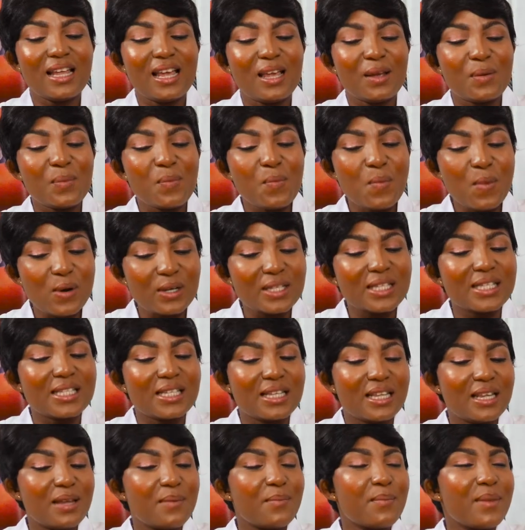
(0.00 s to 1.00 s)
like
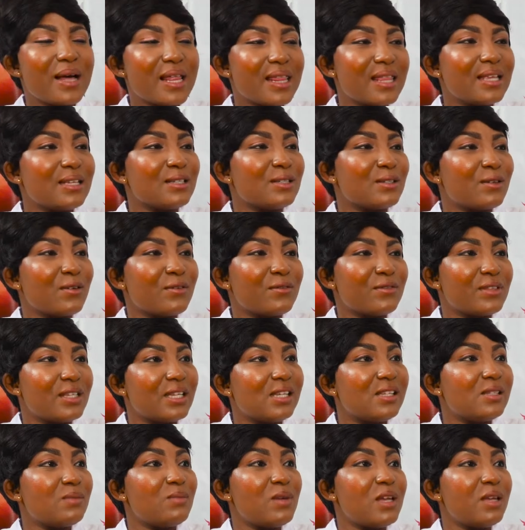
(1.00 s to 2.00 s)
mostly mothers of
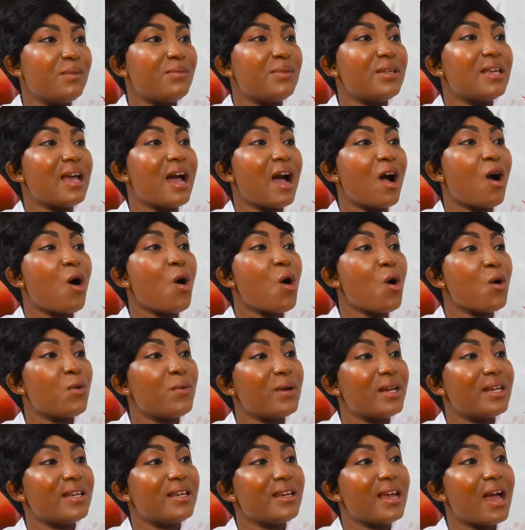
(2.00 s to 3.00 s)
this baby are
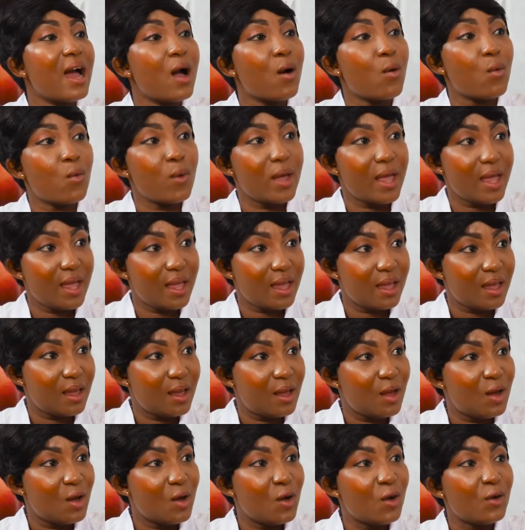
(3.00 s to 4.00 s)
already aware
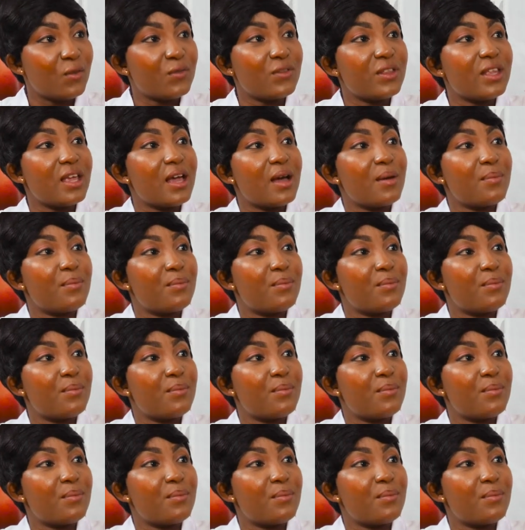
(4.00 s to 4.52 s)
of their.